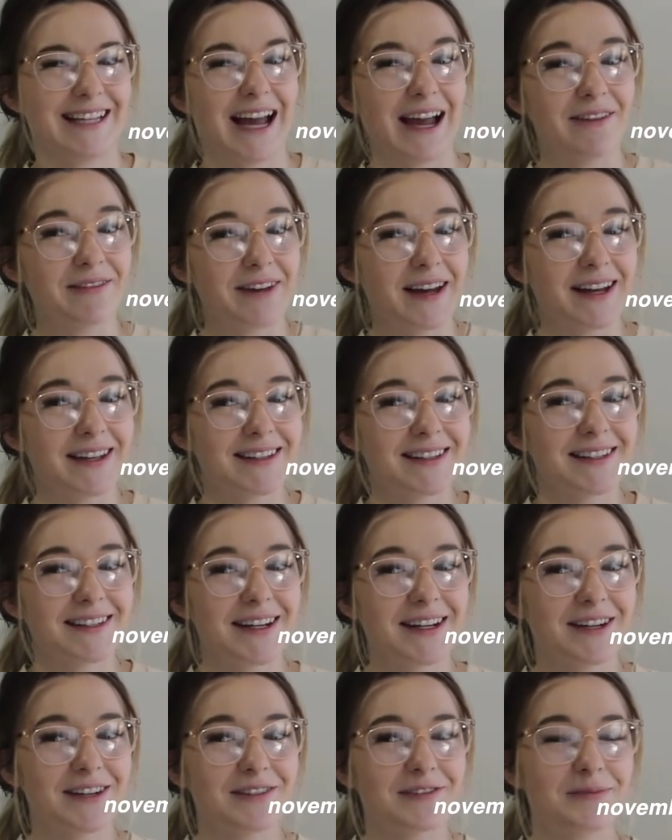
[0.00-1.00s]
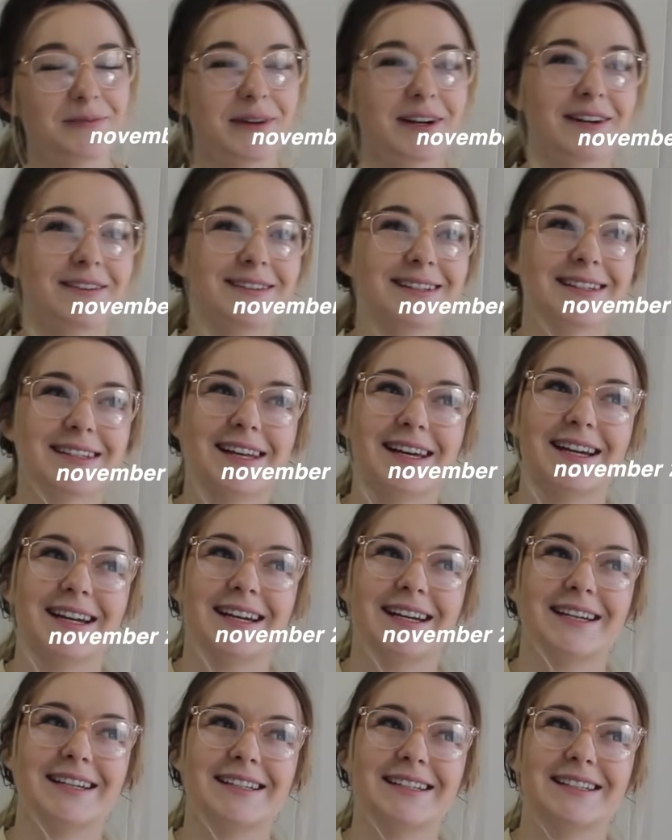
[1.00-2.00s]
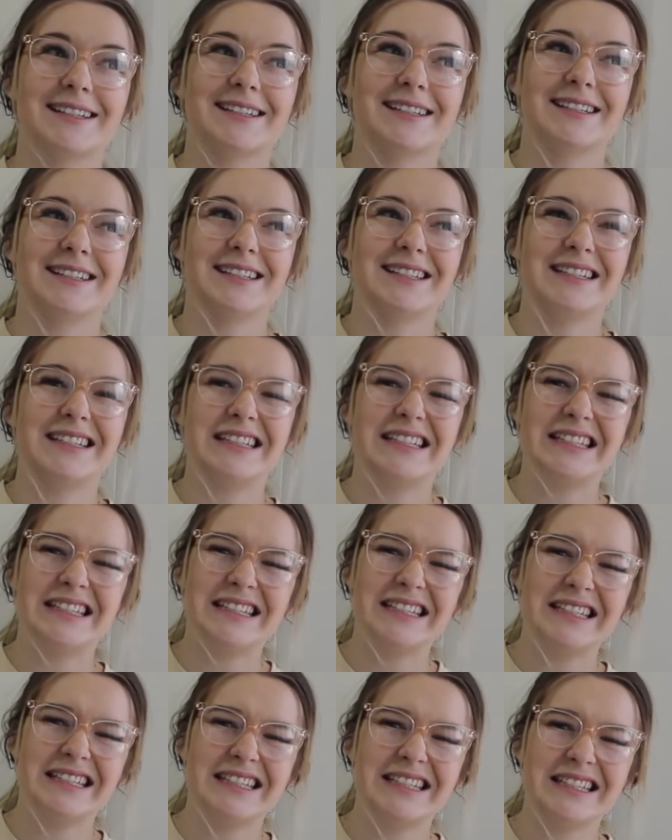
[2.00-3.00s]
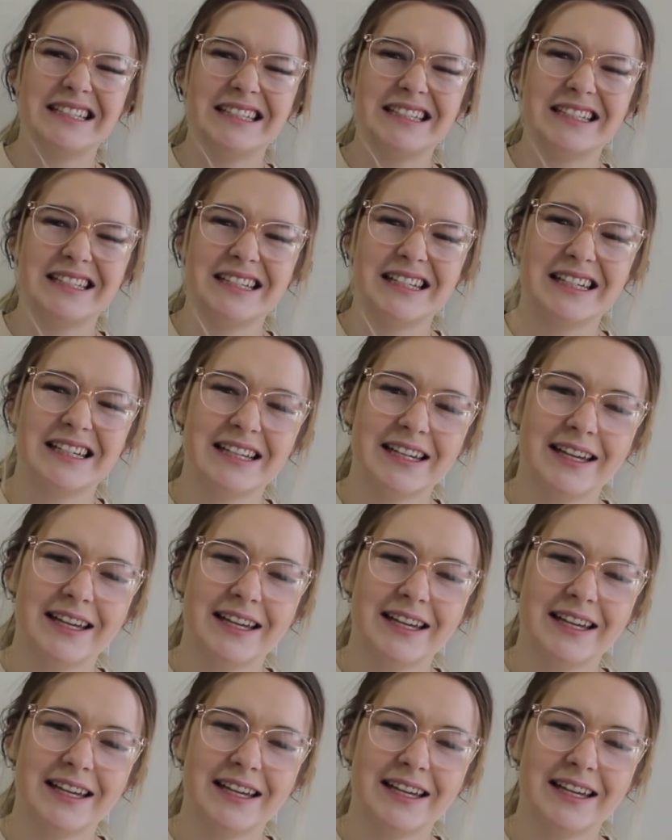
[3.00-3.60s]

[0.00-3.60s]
I found stuff, but I was like, eh.